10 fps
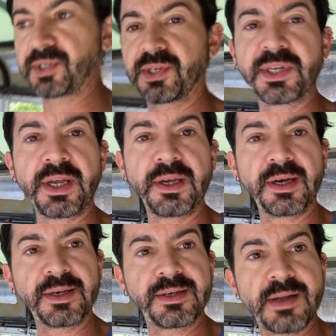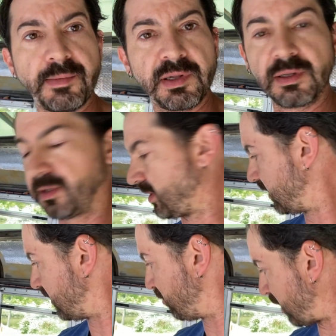is a double
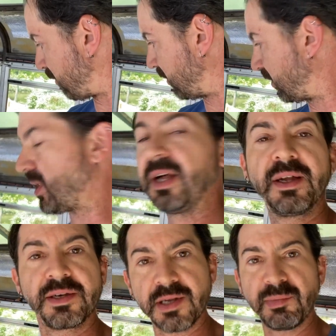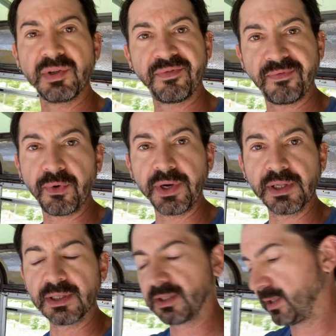bubble, double
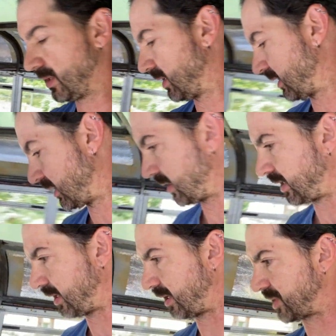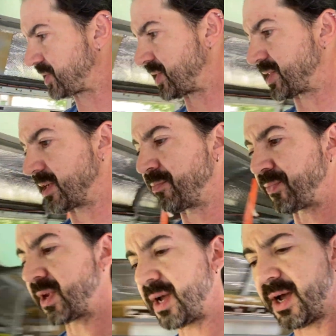foil system.
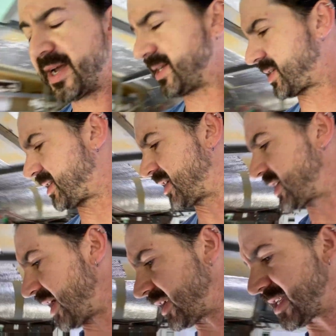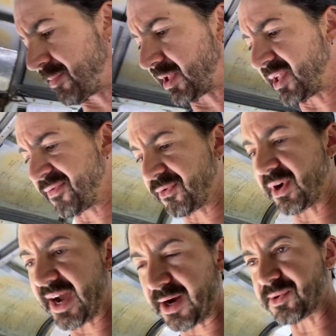It's designed typically for
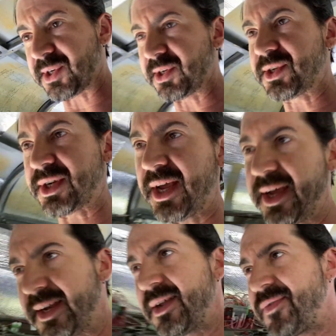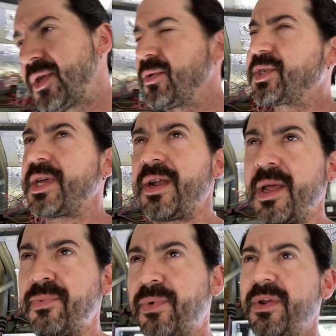houses, and if you set it
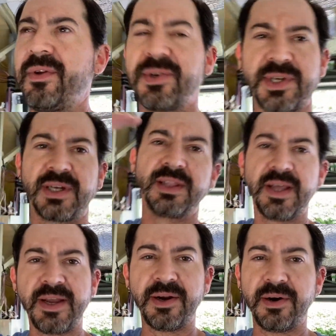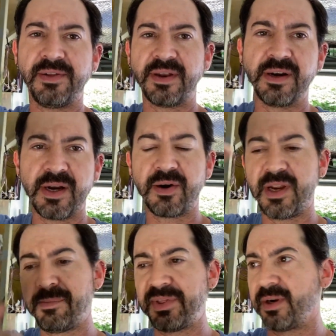up where there's like a layer and then an air
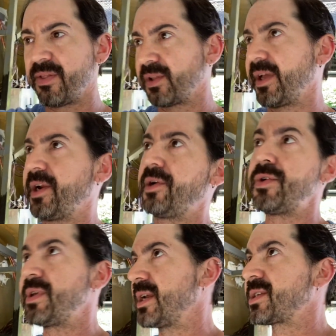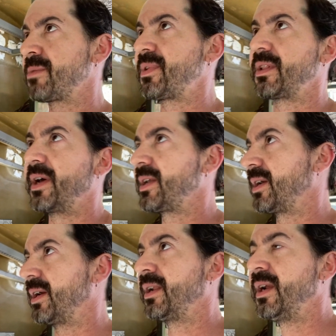gap and then another layer, you get something like
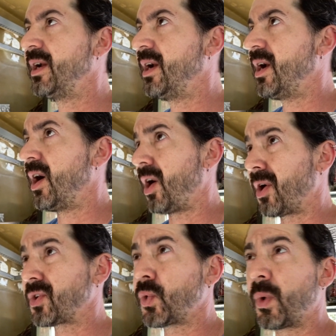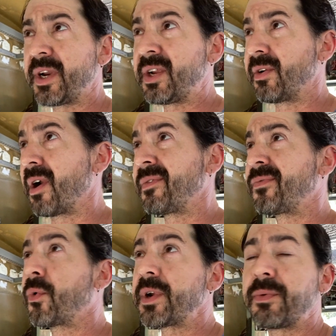a R20 or
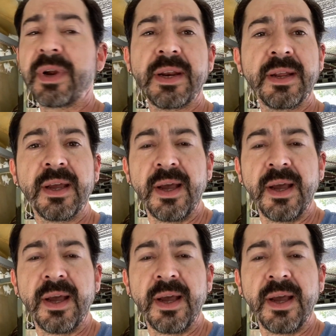R40 rating.